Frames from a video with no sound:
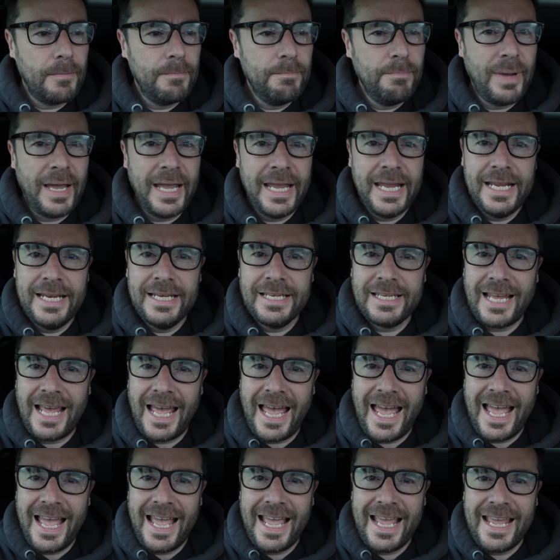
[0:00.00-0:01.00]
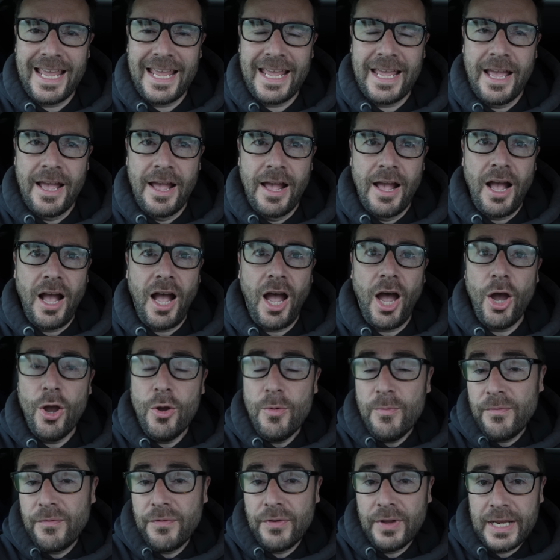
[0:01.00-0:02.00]
made a
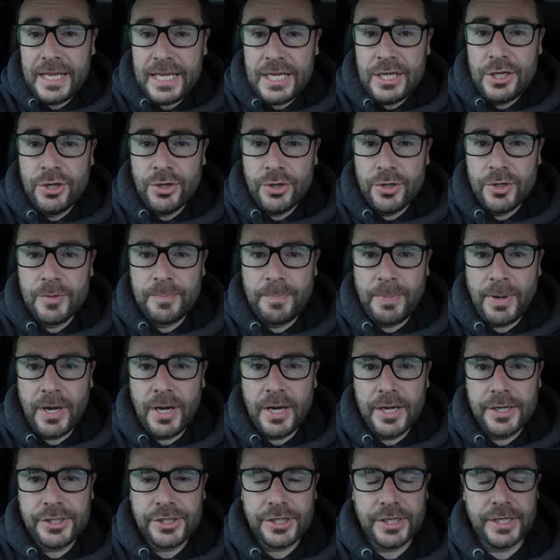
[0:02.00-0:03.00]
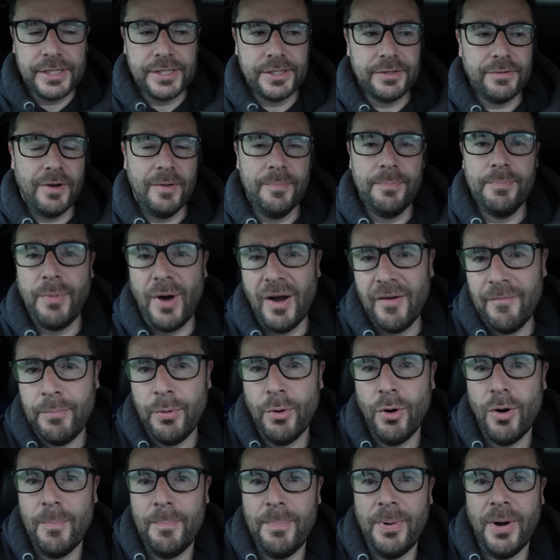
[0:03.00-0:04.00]
hopefully good purchase. So I
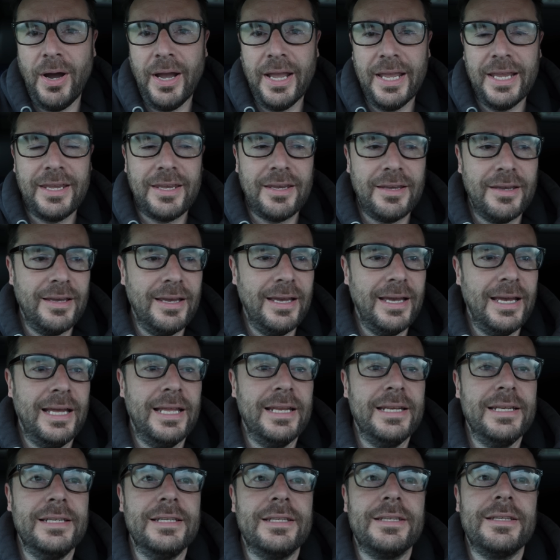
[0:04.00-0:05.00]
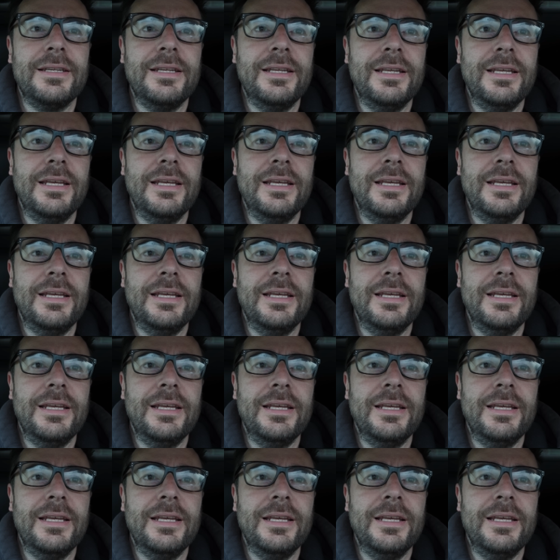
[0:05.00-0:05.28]
bought a bike and